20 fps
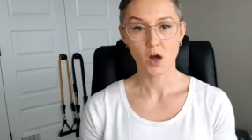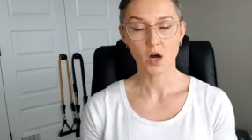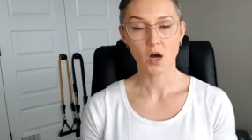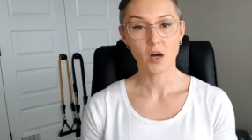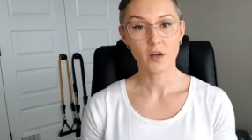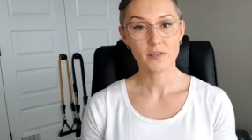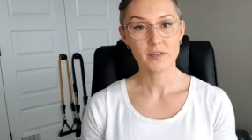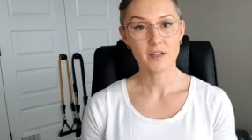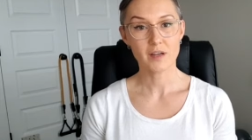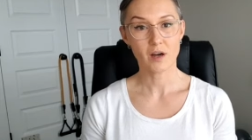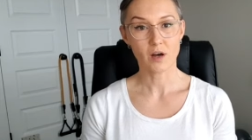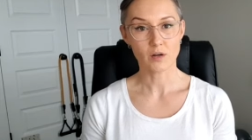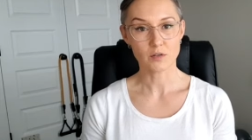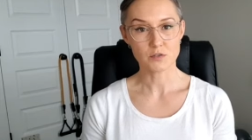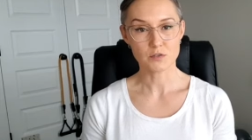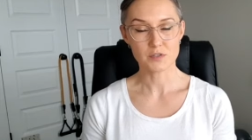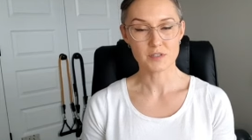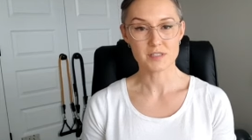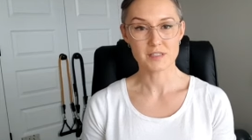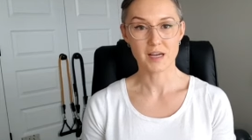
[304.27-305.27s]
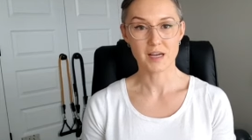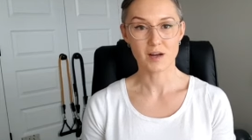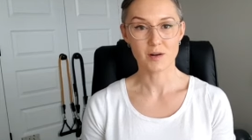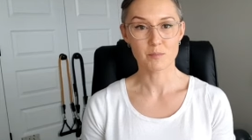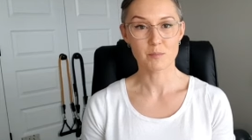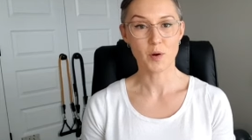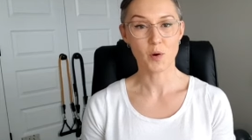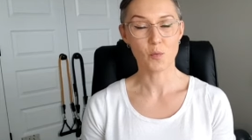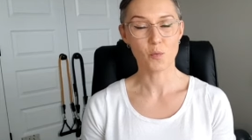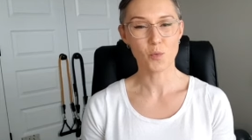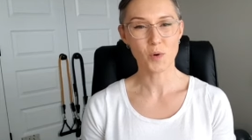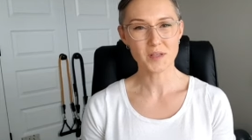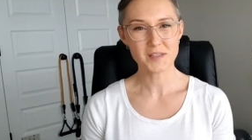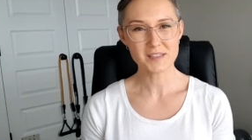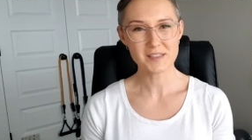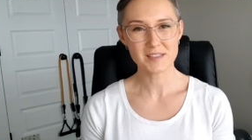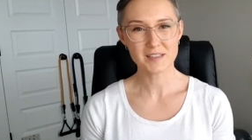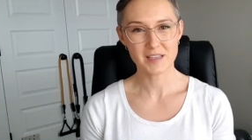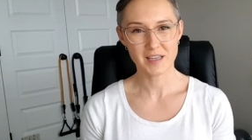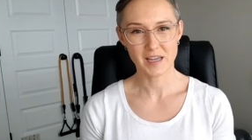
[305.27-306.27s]
on the ultrasound, but
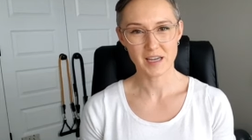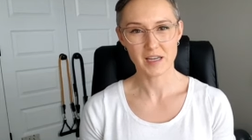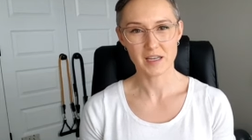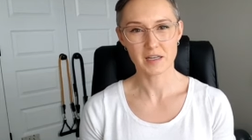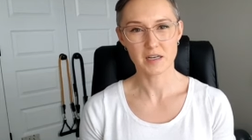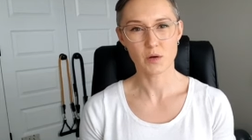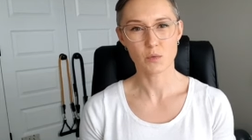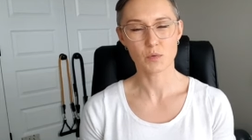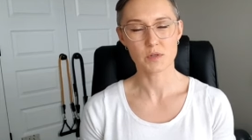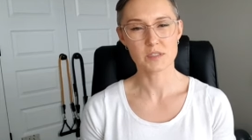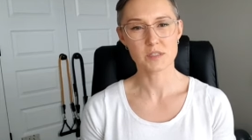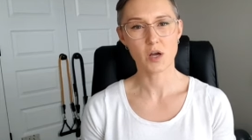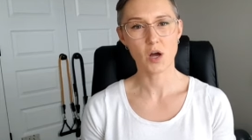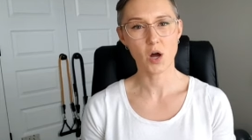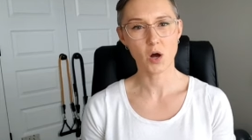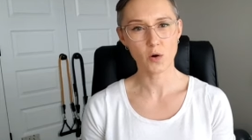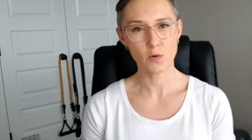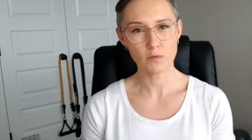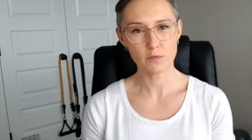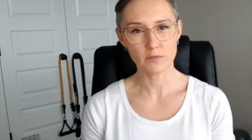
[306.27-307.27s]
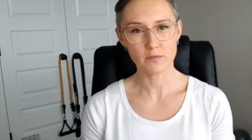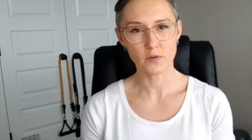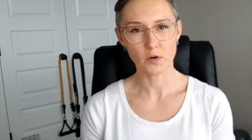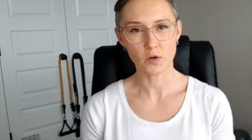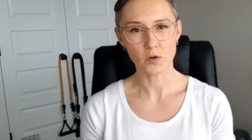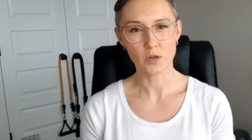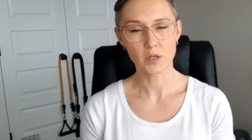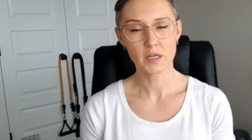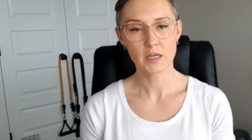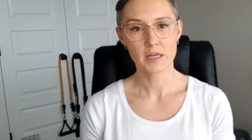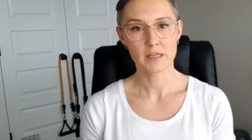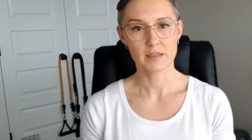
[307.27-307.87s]
once again was hopeful